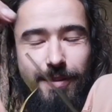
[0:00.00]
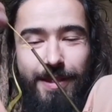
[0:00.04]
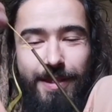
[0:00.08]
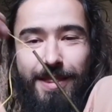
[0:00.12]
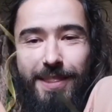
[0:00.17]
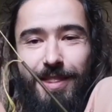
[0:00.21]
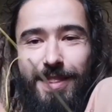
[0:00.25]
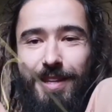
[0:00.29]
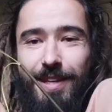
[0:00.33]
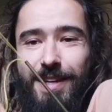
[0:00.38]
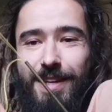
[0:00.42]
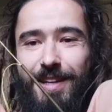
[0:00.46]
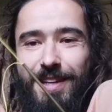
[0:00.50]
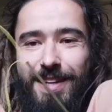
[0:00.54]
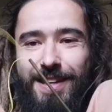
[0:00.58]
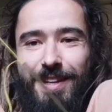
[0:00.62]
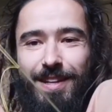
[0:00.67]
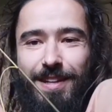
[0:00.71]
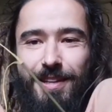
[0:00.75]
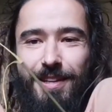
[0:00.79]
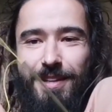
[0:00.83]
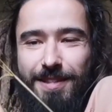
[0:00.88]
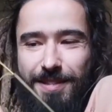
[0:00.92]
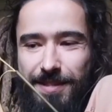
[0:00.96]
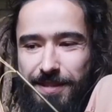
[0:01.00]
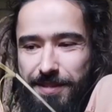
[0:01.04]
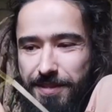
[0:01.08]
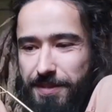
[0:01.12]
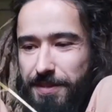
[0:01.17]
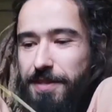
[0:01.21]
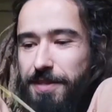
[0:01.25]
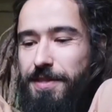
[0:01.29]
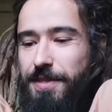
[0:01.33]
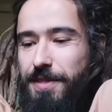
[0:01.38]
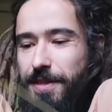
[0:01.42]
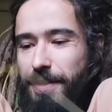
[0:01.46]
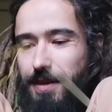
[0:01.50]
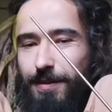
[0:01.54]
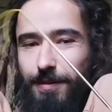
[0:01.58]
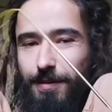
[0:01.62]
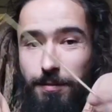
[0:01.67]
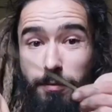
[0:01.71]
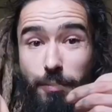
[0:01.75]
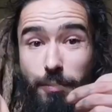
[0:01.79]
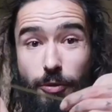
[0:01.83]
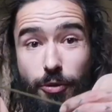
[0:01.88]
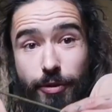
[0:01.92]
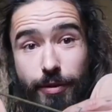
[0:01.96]
there's more than one will
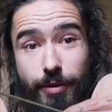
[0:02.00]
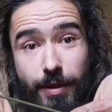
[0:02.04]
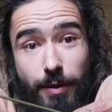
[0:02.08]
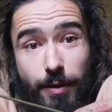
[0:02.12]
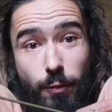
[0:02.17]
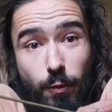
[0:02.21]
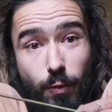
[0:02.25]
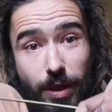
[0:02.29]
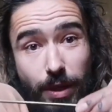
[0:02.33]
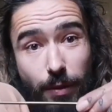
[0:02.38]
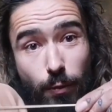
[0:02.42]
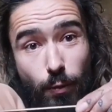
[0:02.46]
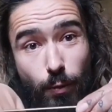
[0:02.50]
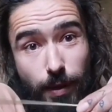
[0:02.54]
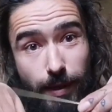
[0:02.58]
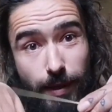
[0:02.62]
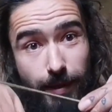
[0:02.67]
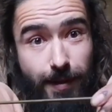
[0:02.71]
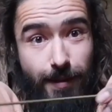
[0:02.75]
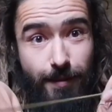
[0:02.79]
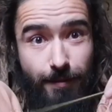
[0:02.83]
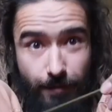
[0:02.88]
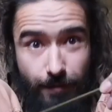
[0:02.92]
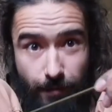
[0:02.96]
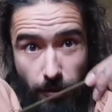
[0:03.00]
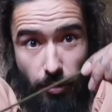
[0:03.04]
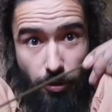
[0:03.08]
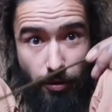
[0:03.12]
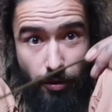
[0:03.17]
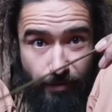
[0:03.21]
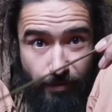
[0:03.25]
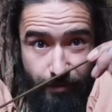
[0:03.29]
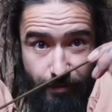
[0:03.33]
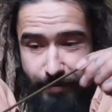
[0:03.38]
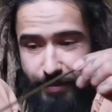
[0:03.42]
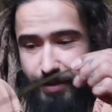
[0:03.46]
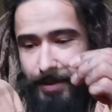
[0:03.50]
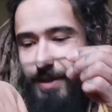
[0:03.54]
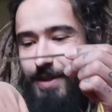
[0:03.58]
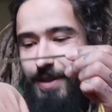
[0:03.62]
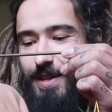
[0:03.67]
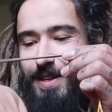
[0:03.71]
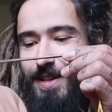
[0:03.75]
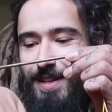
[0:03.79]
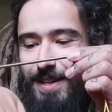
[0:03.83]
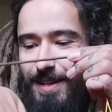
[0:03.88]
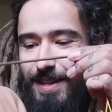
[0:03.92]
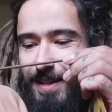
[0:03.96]
involved that
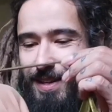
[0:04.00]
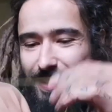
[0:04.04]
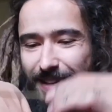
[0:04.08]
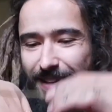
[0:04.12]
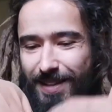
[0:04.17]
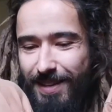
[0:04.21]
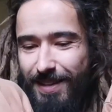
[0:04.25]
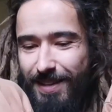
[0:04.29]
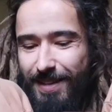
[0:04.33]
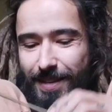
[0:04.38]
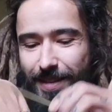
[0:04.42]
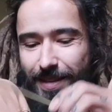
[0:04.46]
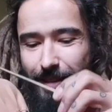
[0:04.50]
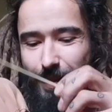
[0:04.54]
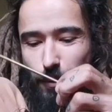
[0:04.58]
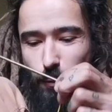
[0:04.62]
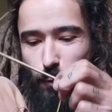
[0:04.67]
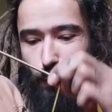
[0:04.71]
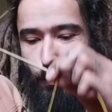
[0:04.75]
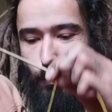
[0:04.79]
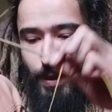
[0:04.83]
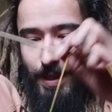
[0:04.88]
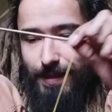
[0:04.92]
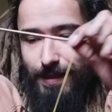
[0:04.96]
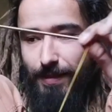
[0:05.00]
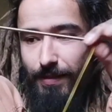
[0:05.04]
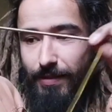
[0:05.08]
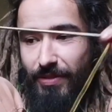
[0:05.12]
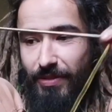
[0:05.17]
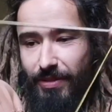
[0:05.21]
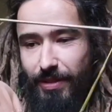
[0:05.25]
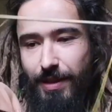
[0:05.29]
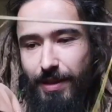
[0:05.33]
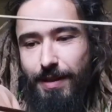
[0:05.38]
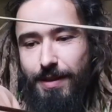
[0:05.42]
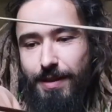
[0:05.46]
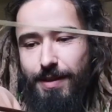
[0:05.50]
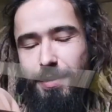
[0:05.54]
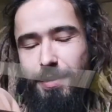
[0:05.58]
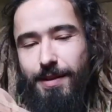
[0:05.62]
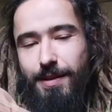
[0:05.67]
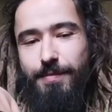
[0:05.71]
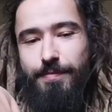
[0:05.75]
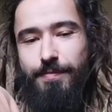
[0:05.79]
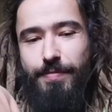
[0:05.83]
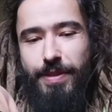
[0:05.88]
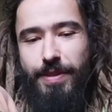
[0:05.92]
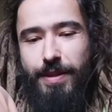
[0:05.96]
wills it. There's my
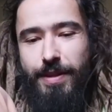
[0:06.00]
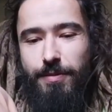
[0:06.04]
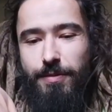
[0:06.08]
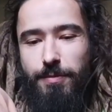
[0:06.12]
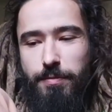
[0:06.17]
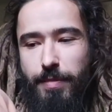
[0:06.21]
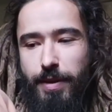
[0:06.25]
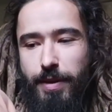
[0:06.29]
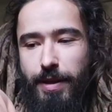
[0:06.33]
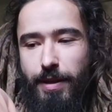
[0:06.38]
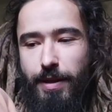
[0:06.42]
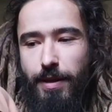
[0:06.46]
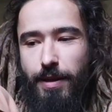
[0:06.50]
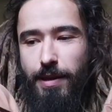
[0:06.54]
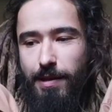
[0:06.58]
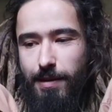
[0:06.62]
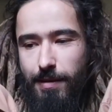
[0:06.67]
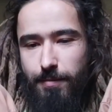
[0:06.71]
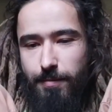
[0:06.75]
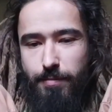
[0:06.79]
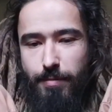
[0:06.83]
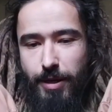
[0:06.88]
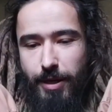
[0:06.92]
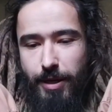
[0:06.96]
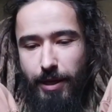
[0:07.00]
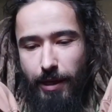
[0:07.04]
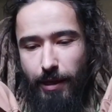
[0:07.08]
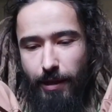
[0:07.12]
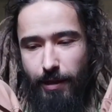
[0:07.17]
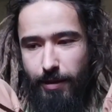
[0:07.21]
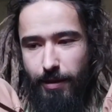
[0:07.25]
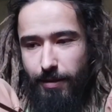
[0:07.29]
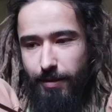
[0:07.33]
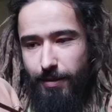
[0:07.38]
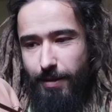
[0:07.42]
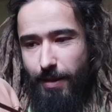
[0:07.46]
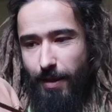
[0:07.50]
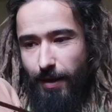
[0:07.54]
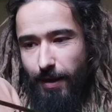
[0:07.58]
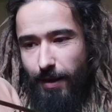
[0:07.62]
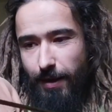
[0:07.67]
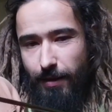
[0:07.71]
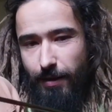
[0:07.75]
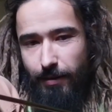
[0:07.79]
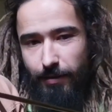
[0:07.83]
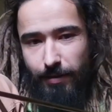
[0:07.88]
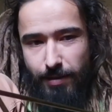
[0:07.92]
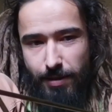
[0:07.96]
mind that has the
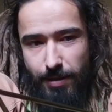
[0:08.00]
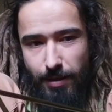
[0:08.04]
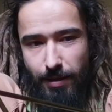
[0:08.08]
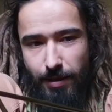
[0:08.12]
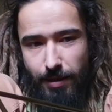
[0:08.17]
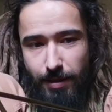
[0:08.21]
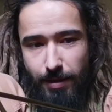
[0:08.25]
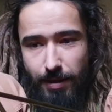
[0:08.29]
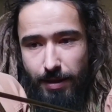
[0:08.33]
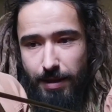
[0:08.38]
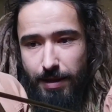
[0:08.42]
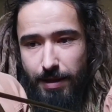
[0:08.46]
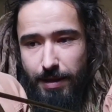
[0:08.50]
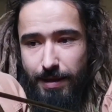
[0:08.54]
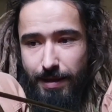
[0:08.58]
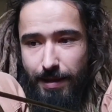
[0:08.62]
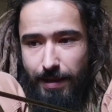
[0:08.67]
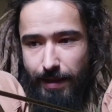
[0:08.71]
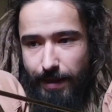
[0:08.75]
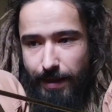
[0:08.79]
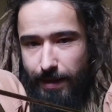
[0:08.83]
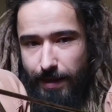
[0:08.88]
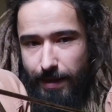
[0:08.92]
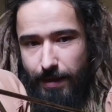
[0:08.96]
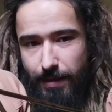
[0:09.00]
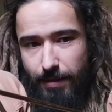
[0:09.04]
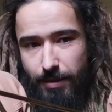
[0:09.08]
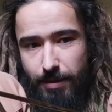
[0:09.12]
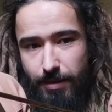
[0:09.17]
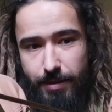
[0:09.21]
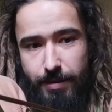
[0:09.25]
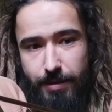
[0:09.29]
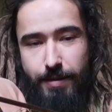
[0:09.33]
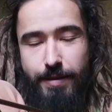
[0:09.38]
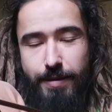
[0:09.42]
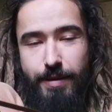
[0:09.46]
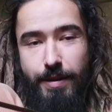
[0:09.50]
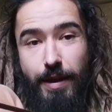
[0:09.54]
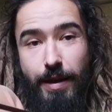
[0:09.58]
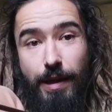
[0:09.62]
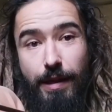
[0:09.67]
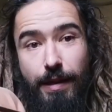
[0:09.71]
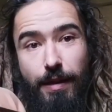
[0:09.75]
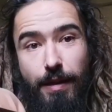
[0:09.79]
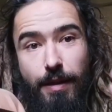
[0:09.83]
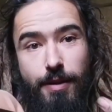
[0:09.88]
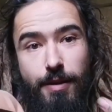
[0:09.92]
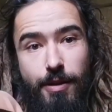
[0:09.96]
idea of where this is
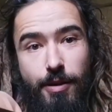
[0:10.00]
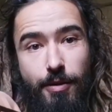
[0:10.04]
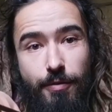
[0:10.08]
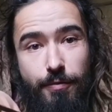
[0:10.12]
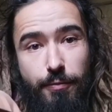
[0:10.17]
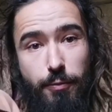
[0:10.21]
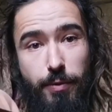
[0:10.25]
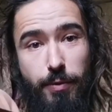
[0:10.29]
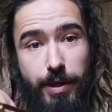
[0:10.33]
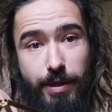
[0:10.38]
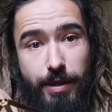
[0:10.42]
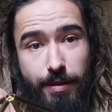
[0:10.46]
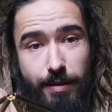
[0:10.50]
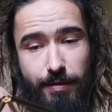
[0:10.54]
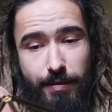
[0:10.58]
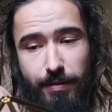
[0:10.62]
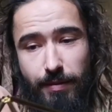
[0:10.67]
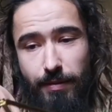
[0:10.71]
supposed to go.